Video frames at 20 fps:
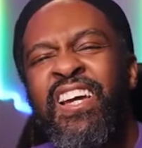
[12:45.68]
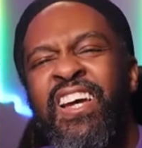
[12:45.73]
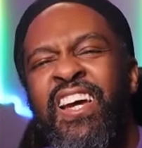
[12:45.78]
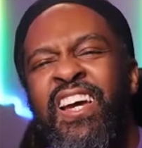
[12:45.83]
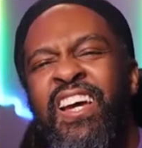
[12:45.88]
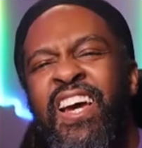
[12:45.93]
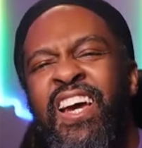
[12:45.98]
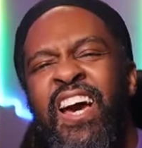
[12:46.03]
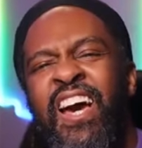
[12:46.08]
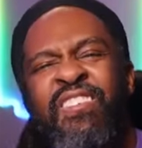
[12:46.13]

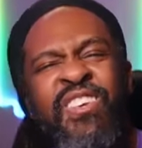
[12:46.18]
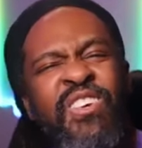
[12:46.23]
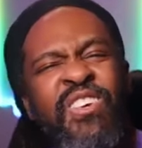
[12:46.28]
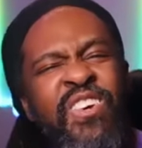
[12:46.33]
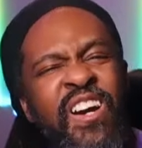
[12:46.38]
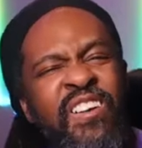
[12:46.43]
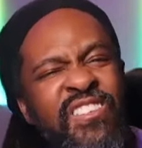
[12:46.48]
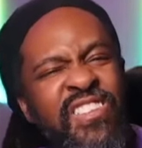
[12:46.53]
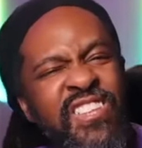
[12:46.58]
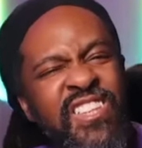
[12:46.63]
"Have you
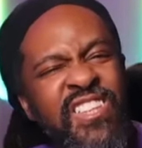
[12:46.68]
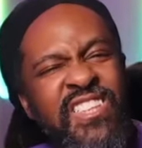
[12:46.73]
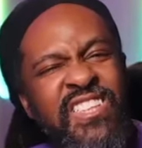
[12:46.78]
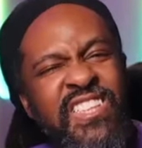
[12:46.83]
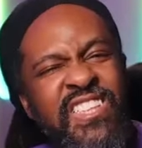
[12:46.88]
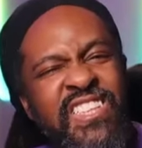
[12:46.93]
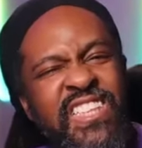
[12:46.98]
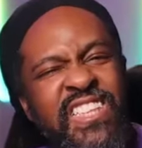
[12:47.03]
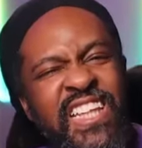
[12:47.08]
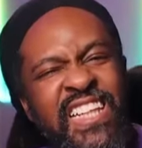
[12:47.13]
ever
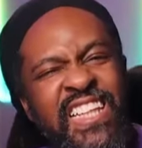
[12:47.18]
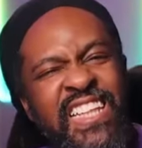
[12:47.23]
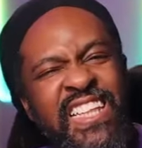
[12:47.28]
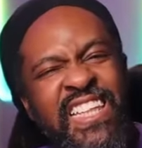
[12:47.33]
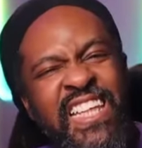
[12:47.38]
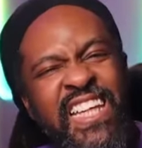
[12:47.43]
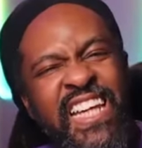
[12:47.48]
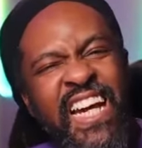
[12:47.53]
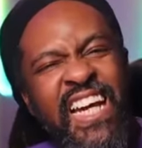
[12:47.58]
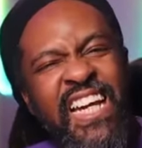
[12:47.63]
listened to
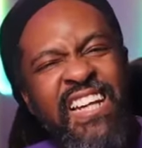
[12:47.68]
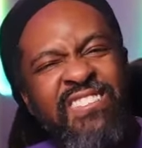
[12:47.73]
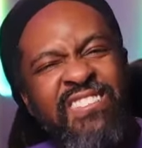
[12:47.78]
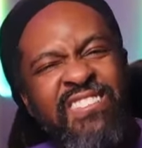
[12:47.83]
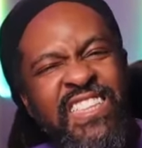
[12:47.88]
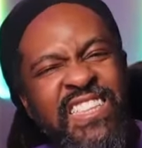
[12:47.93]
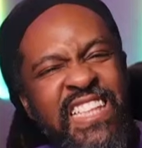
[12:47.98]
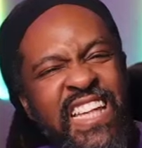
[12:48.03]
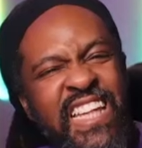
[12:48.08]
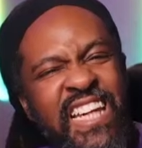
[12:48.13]
anything I ever
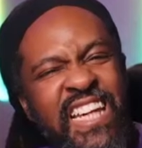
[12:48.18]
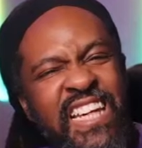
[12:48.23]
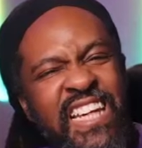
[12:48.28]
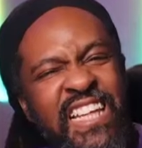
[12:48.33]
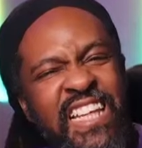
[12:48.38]
said?